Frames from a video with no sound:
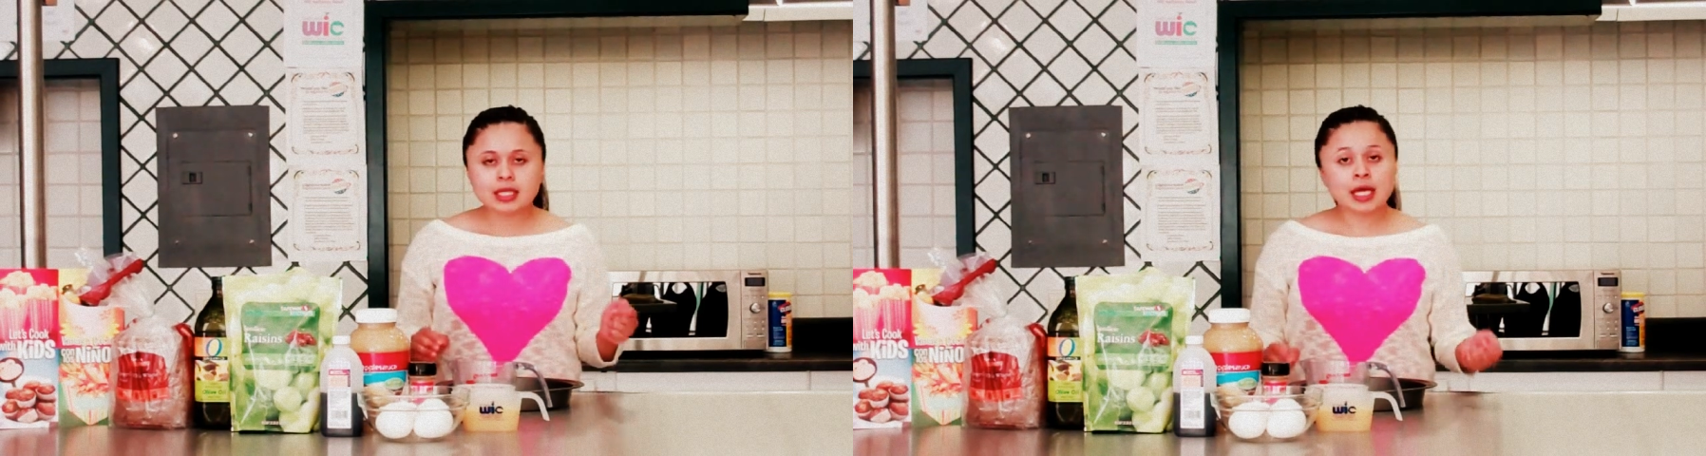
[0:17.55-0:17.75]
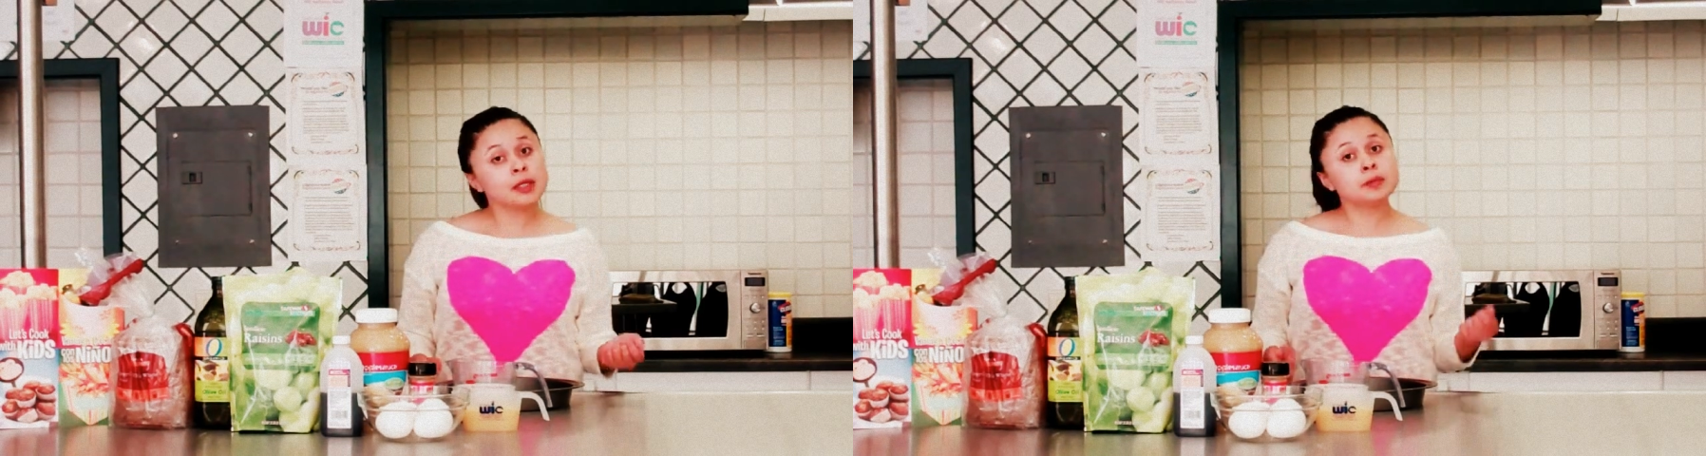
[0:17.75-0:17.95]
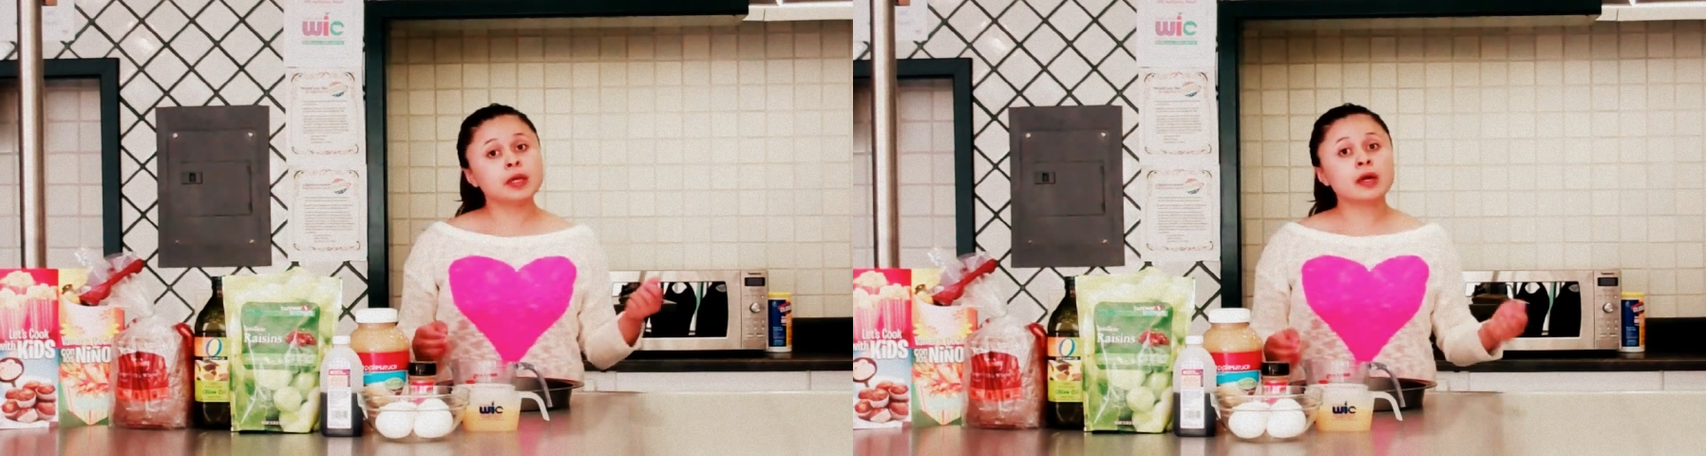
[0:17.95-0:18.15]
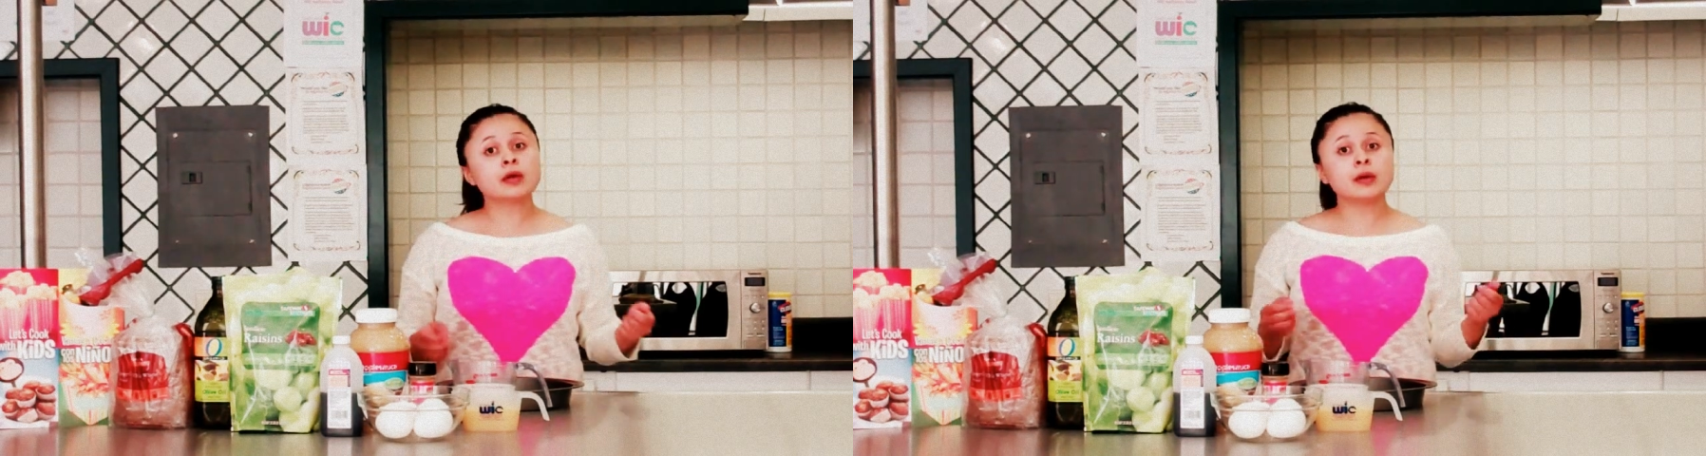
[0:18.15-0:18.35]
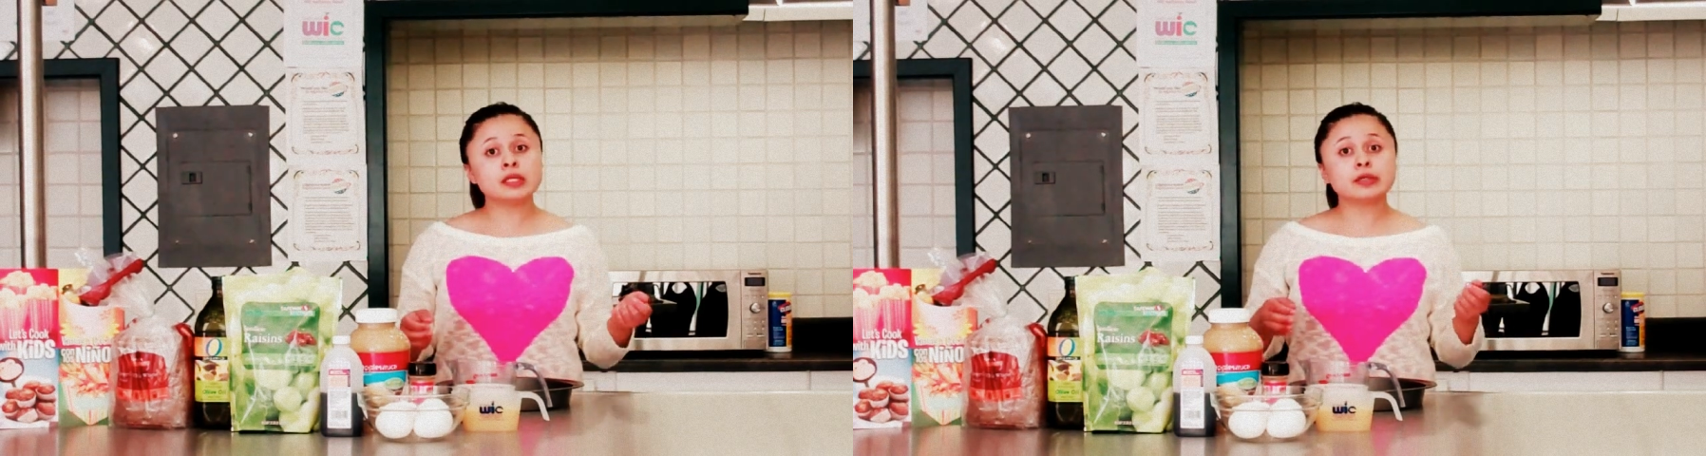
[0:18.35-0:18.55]
Then we
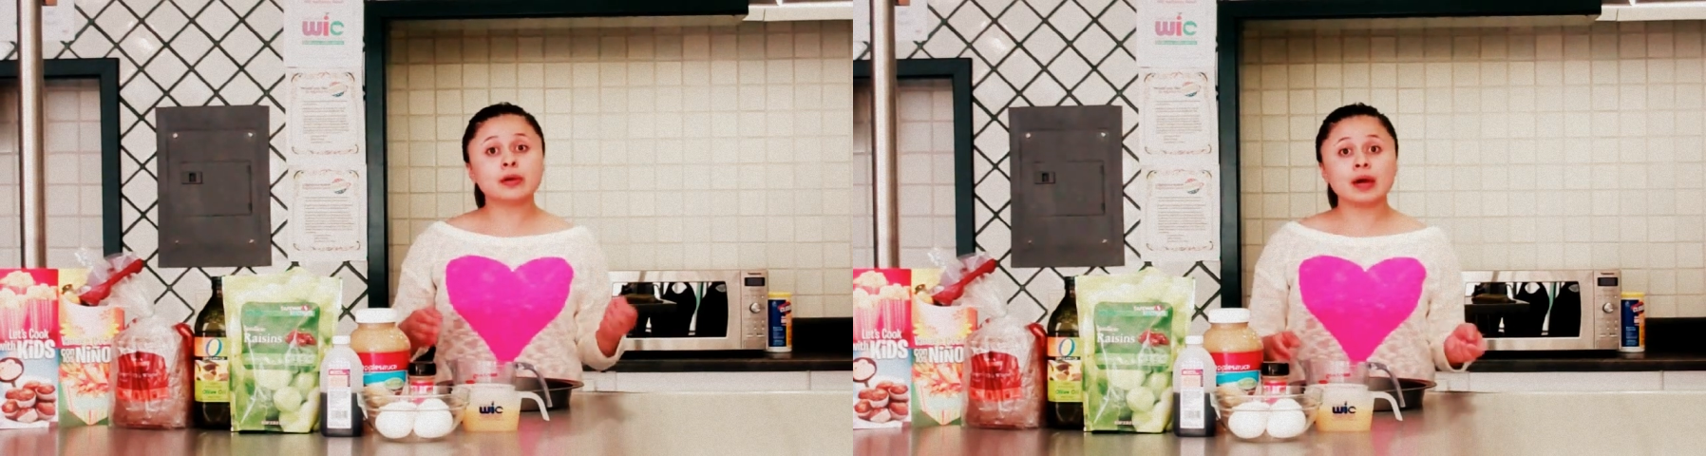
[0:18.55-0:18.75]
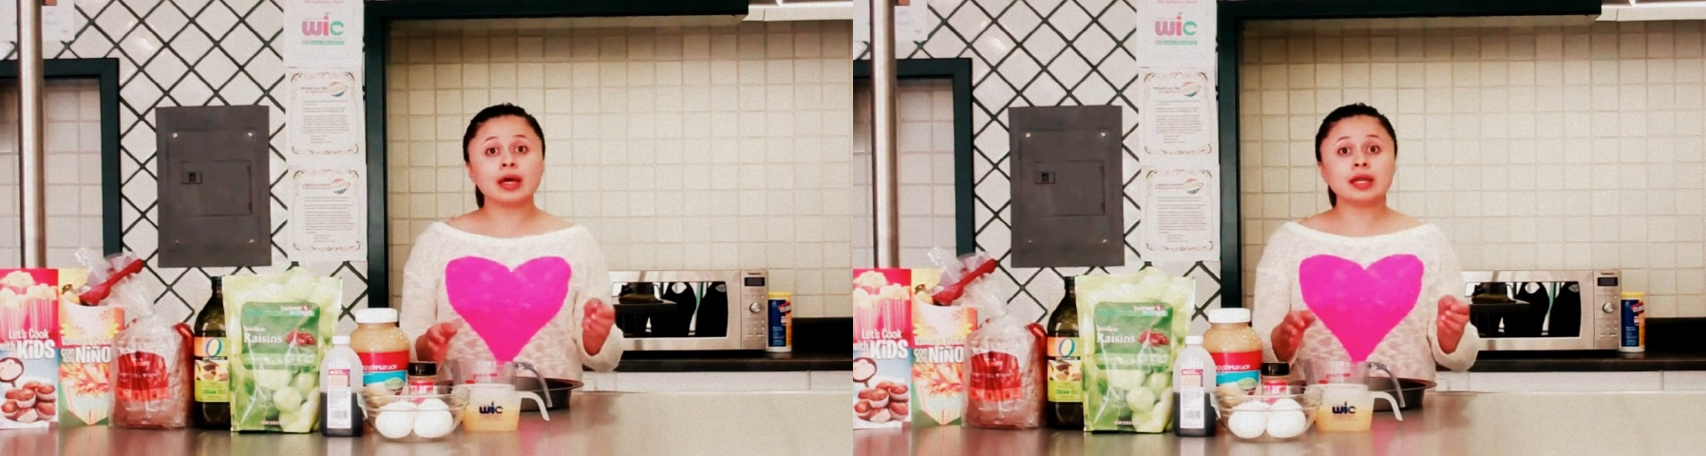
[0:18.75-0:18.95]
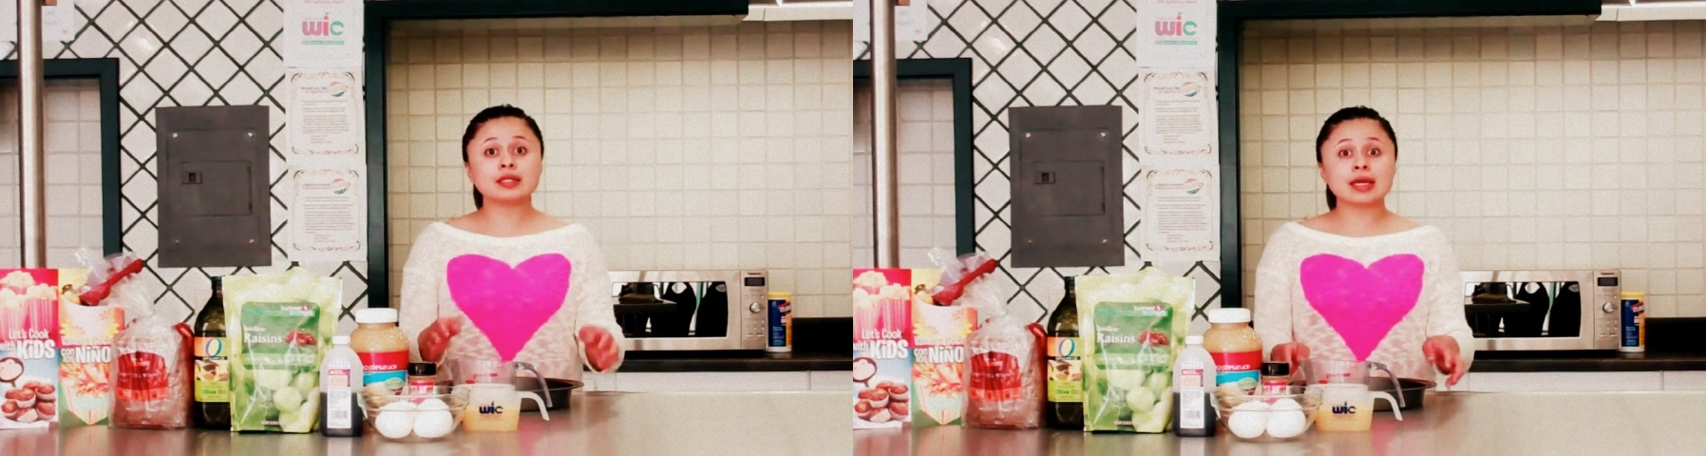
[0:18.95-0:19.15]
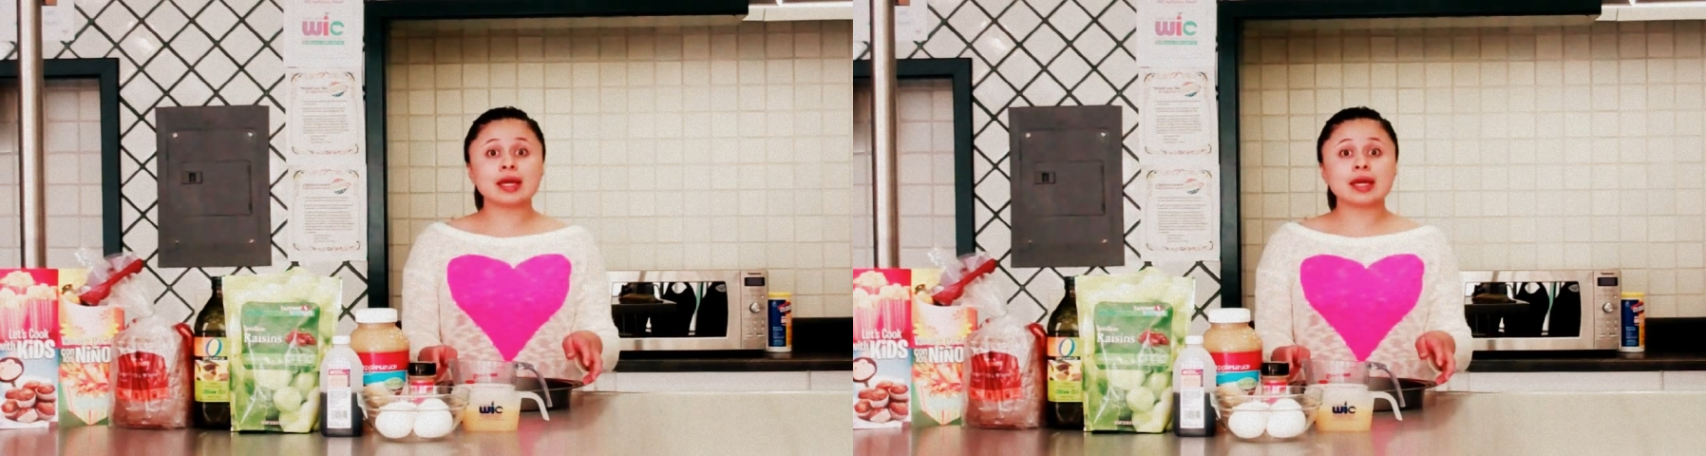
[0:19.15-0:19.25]
are going to go ahead and